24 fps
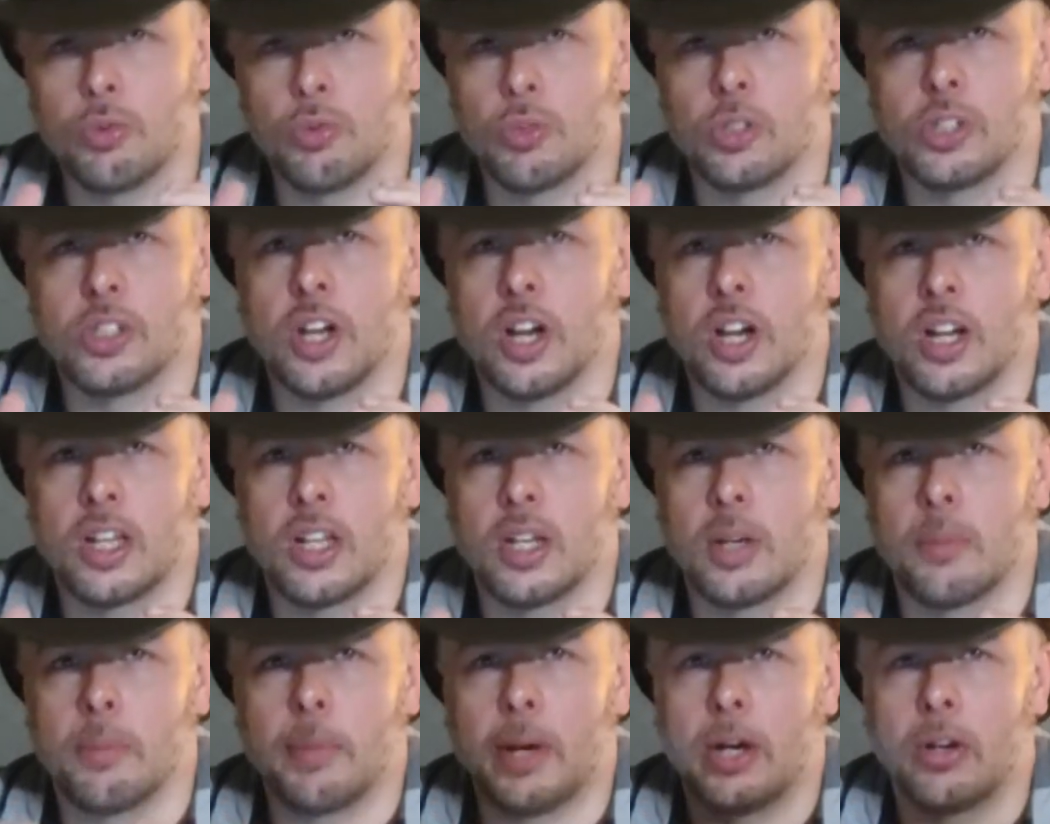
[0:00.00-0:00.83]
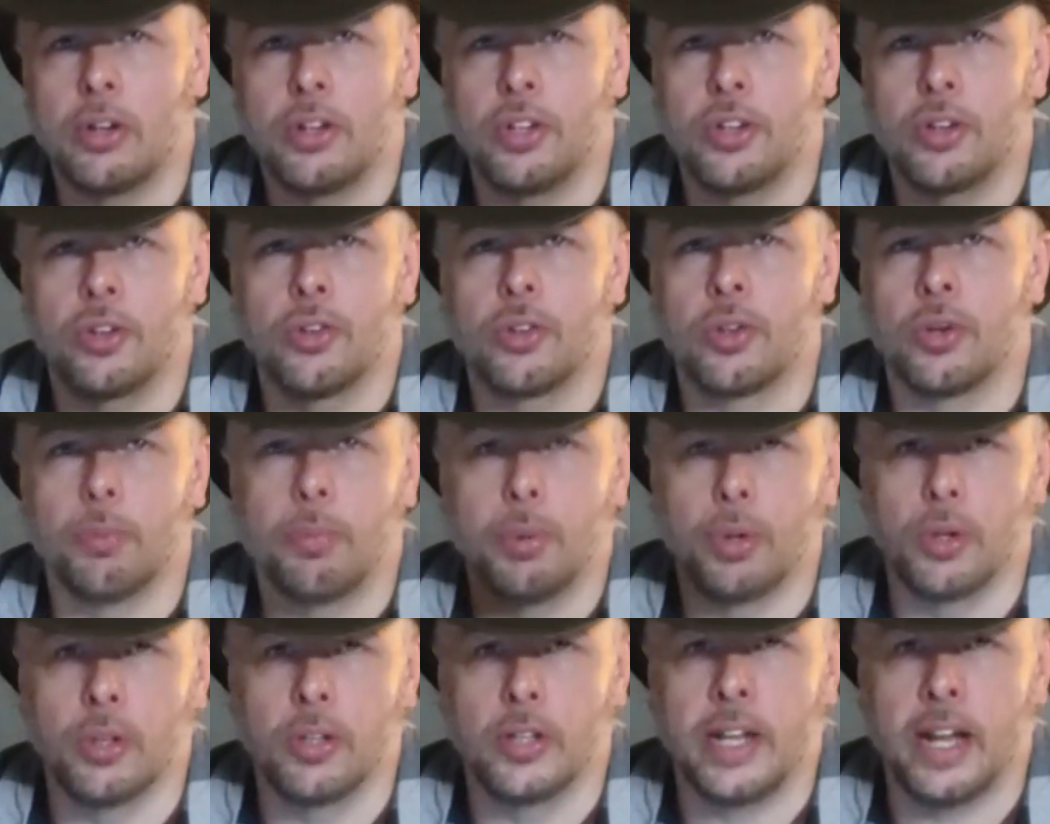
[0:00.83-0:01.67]
we're talking about you're going to
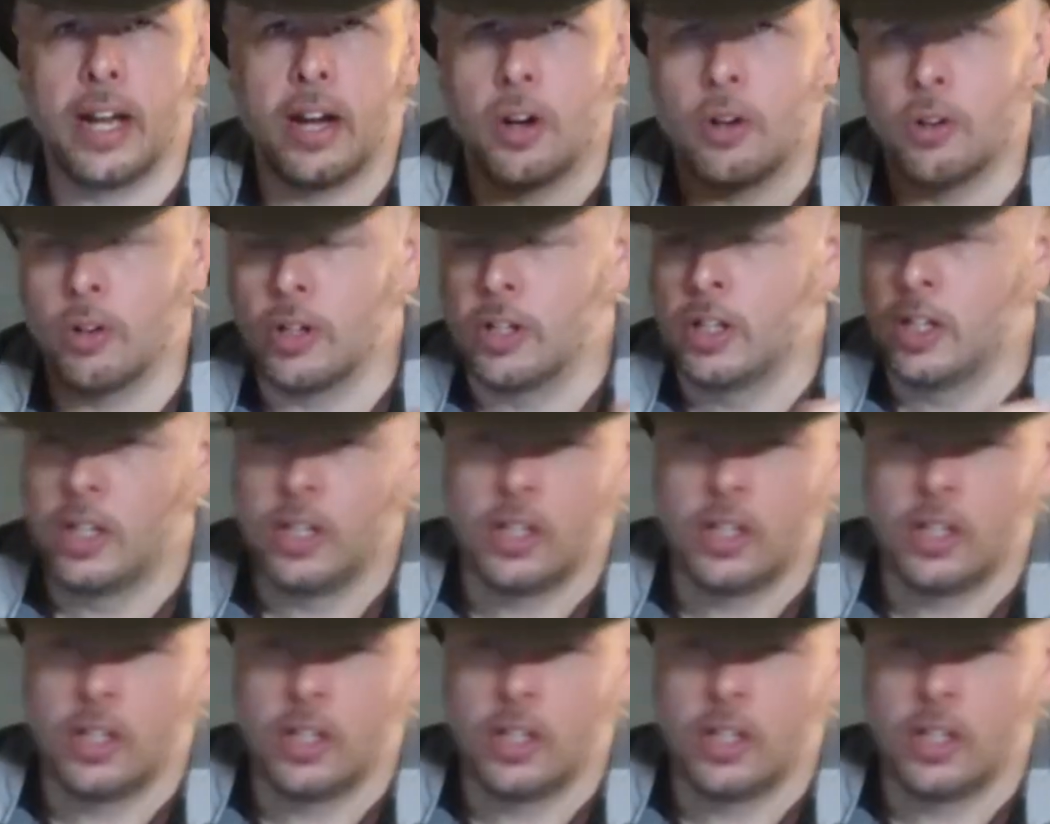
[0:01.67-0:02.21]
pull it out,